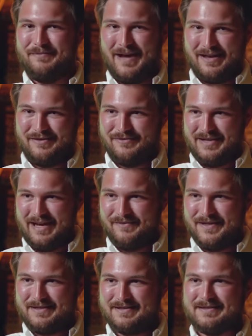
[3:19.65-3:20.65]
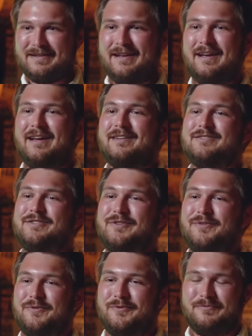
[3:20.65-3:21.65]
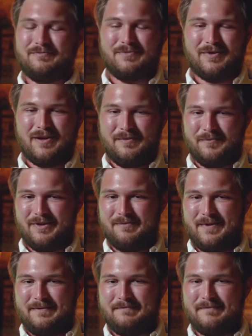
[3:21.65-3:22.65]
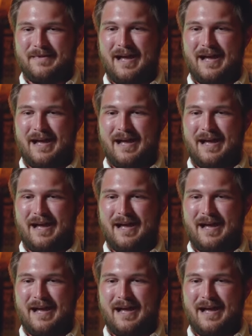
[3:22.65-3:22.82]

Matthew Davis to come with me.